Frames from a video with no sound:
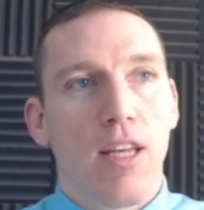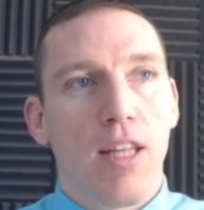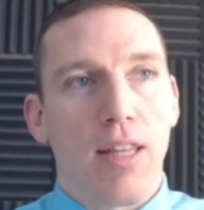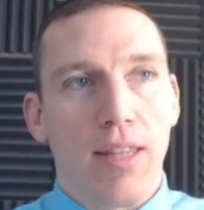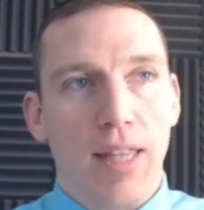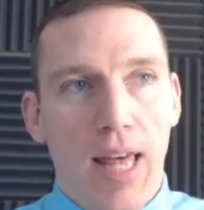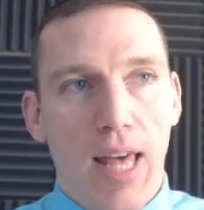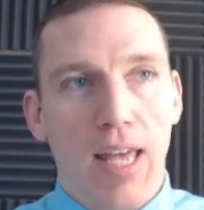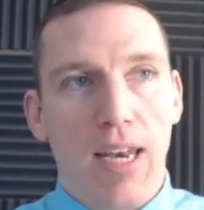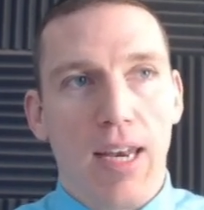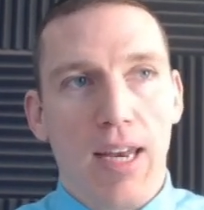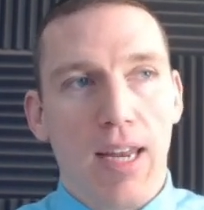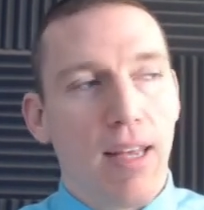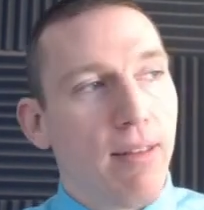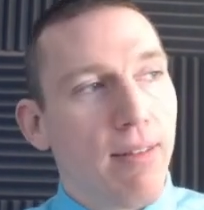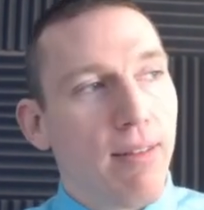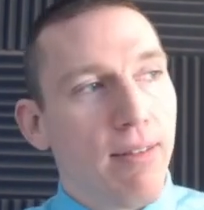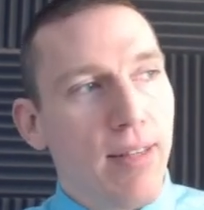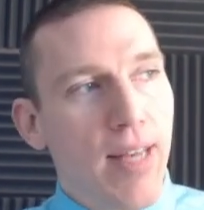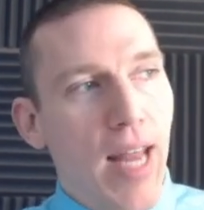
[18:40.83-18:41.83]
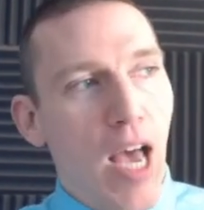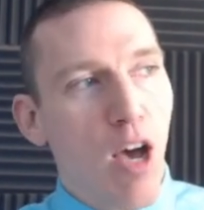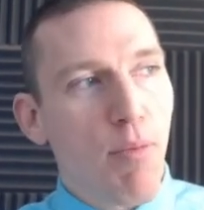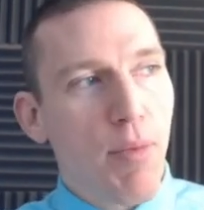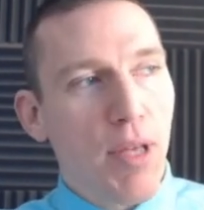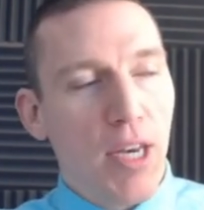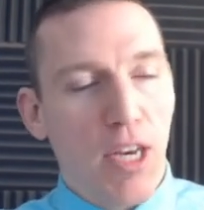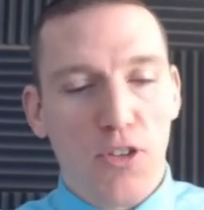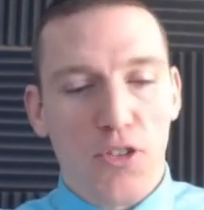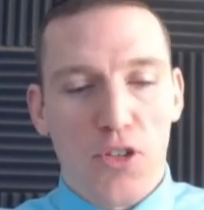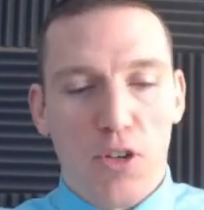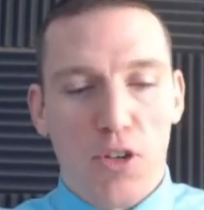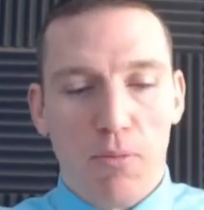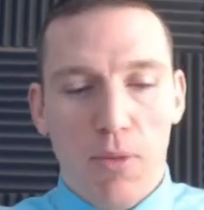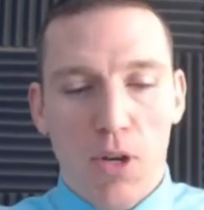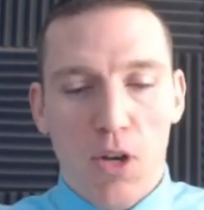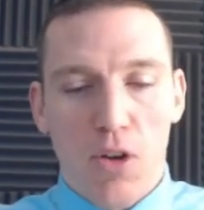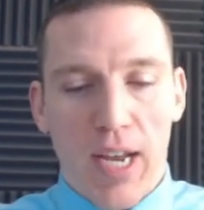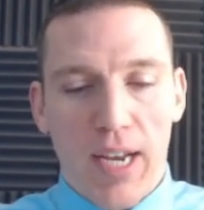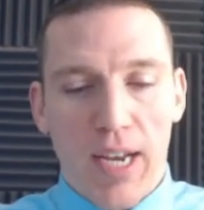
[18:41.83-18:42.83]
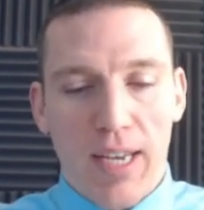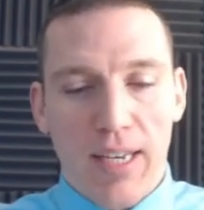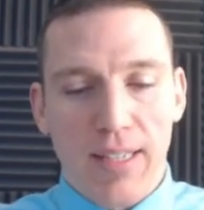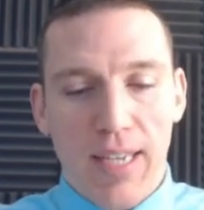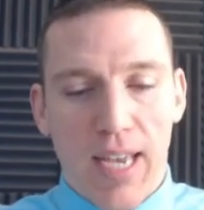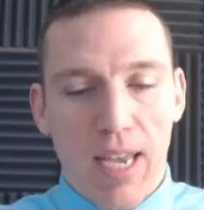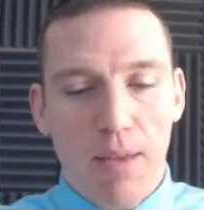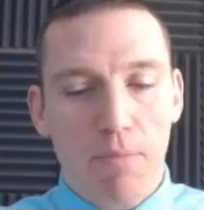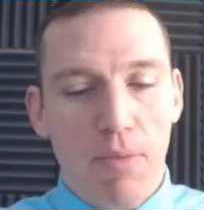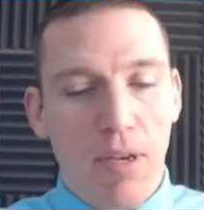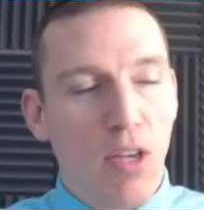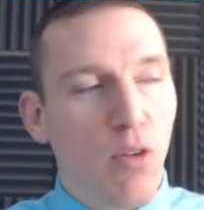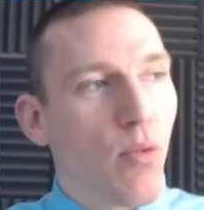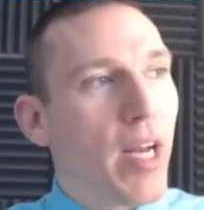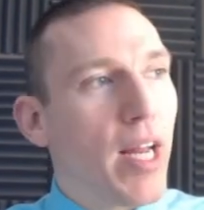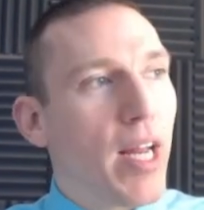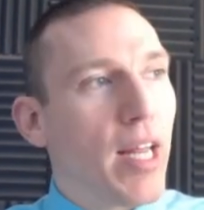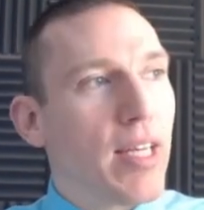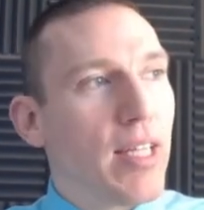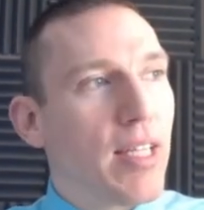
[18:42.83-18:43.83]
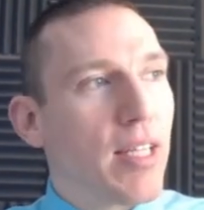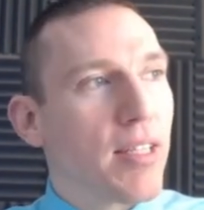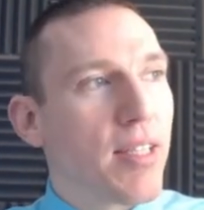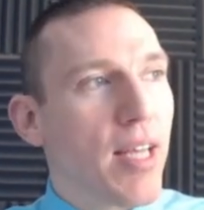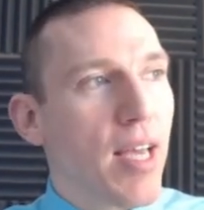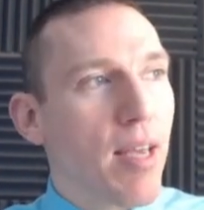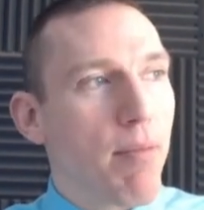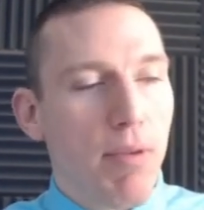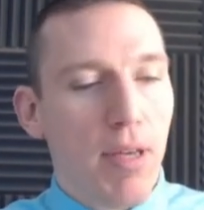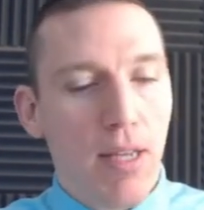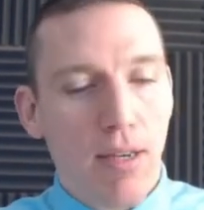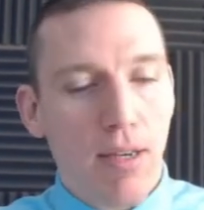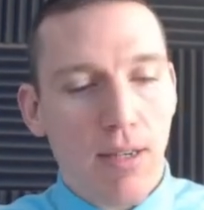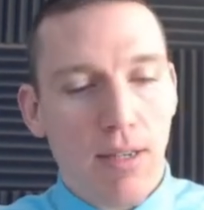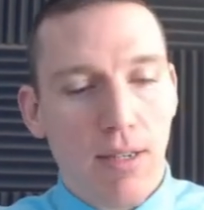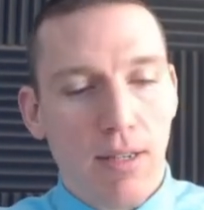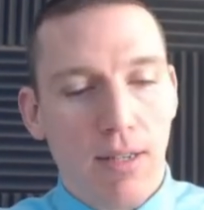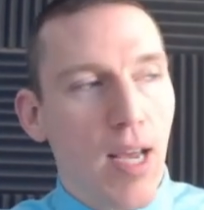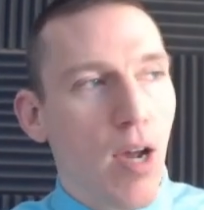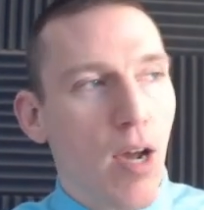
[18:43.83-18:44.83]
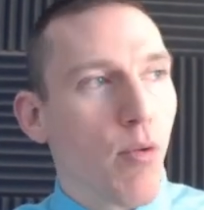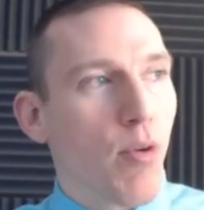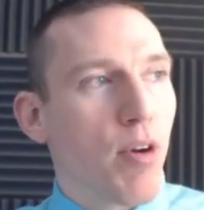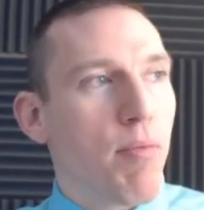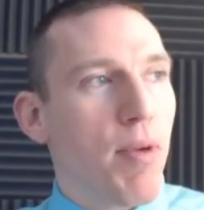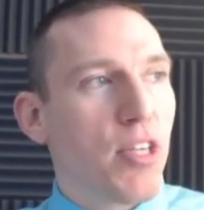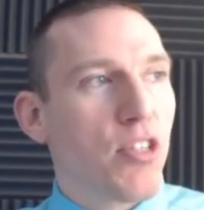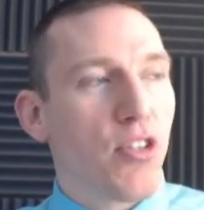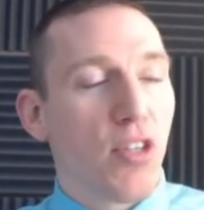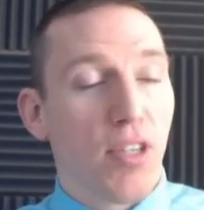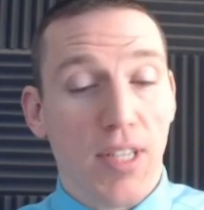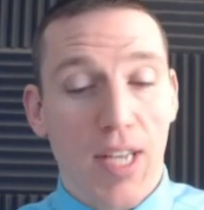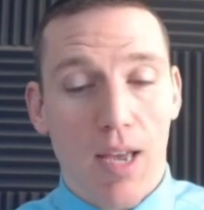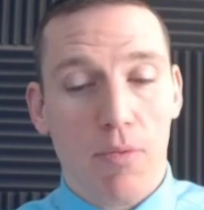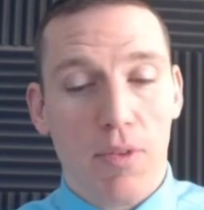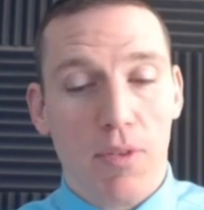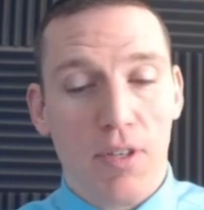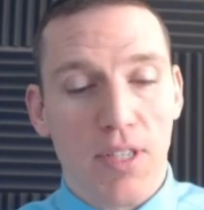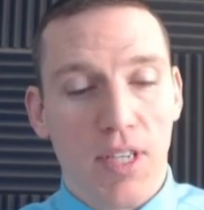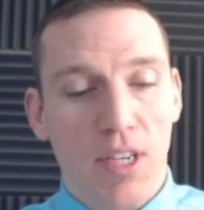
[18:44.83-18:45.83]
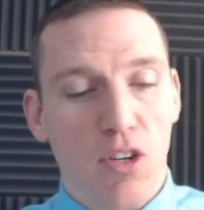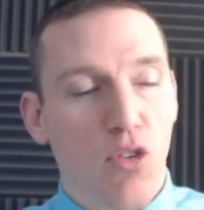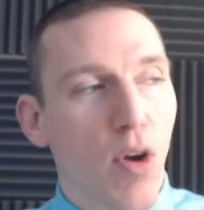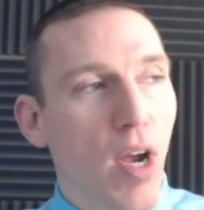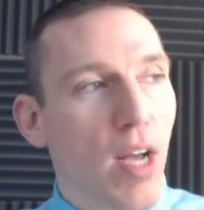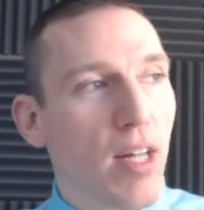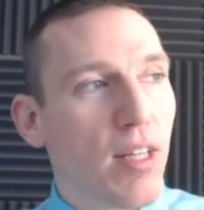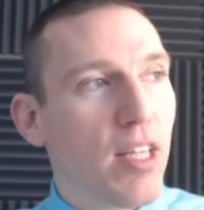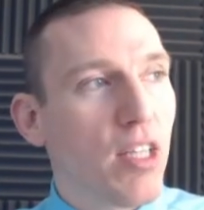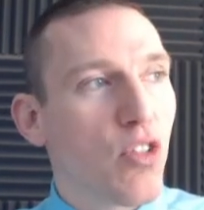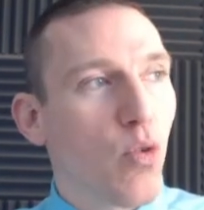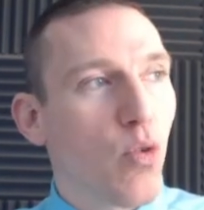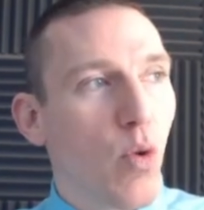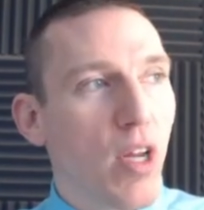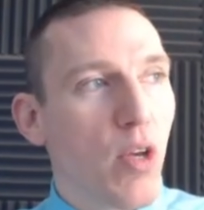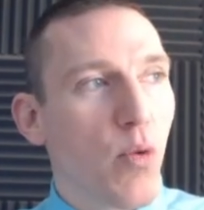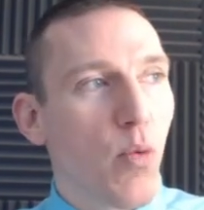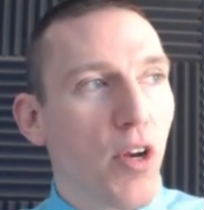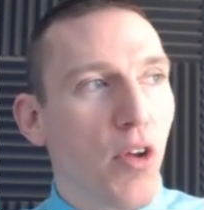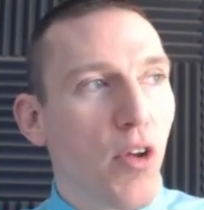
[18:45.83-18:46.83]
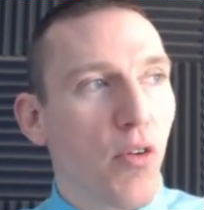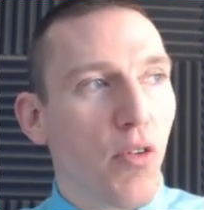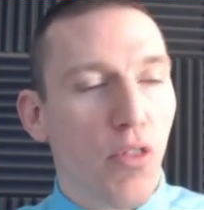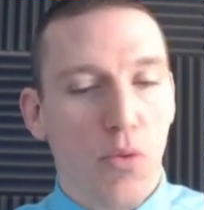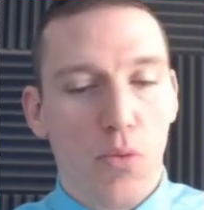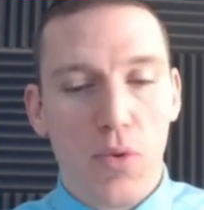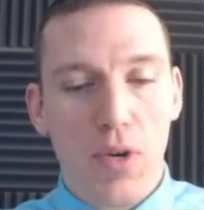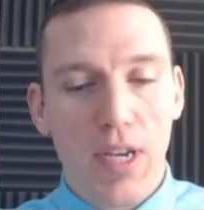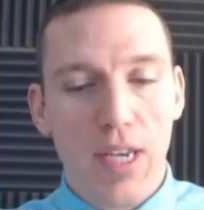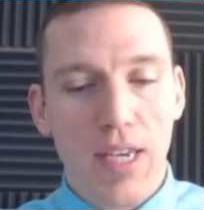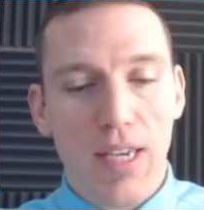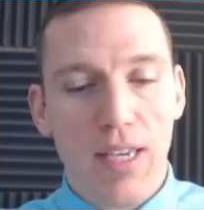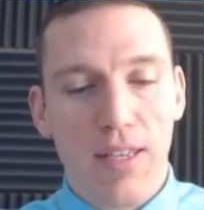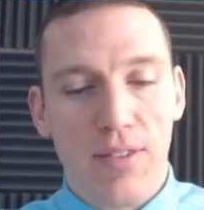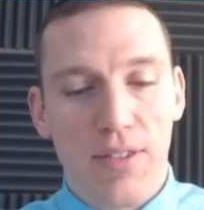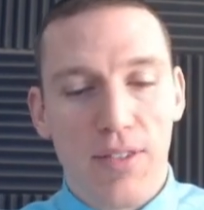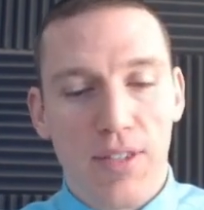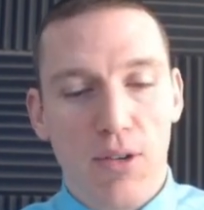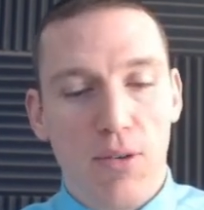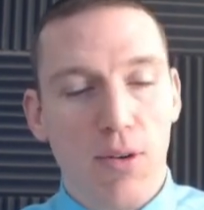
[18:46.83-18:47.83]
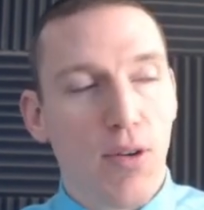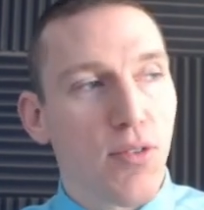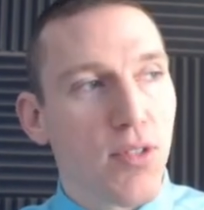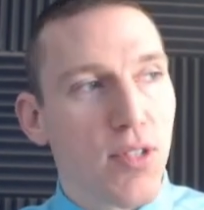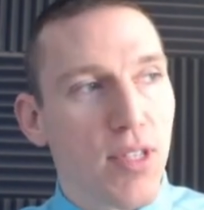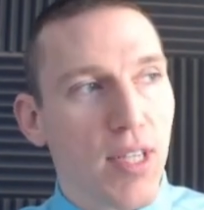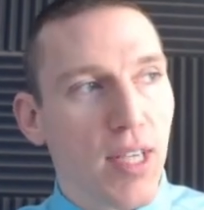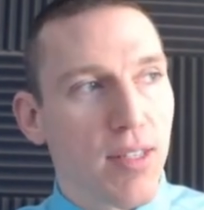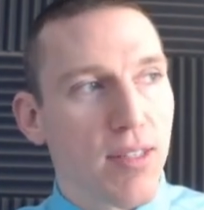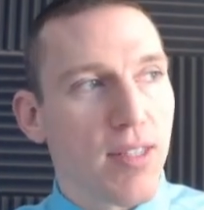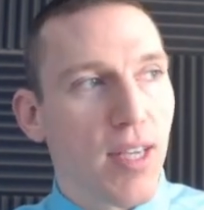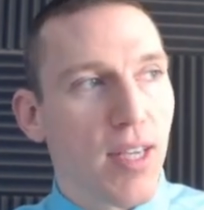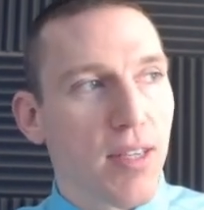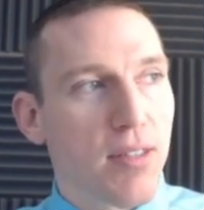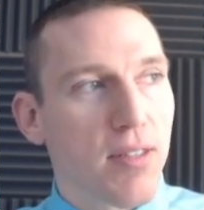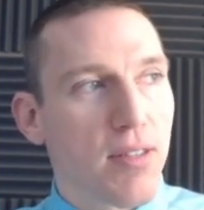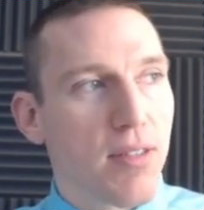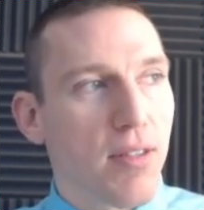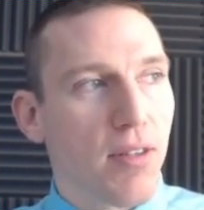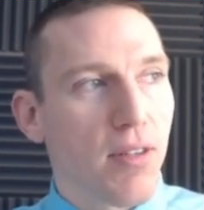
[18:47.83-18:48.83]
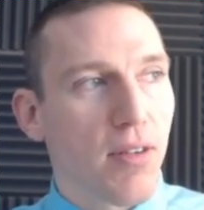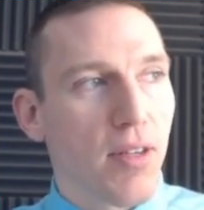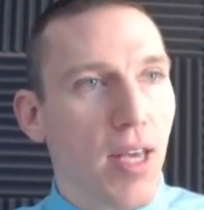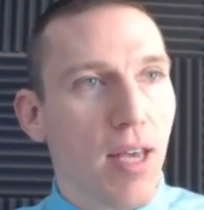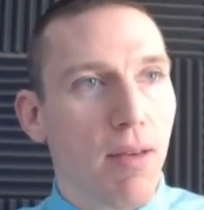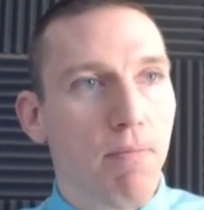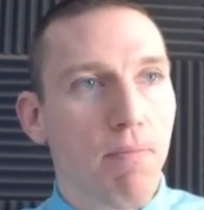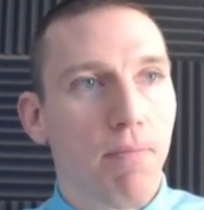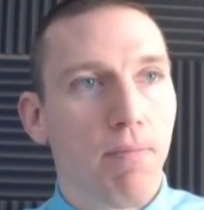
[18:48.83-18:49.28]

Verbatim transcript: Then now I'm in insert mode. I can type in what I need to type in. Now we're gonna make sure to type this in correctly, 2103066, okay?